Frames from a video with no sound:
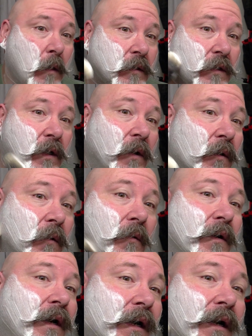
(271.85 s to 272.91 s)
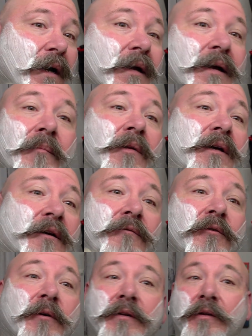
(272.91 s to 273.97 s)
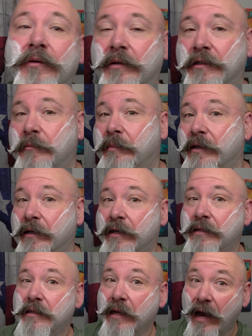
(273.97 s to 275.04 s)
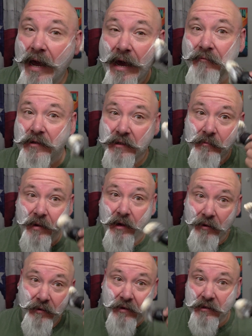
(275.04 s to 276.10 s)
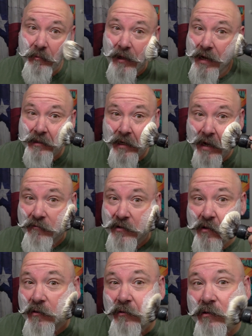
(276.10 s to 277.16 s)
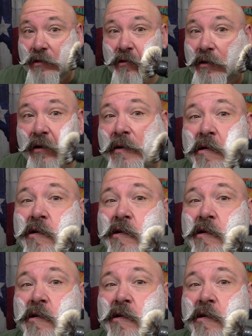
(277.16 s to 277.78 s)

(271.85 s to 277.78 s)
So, I'm looking forward to the new experience. I have smelled the splash. I haven't used it or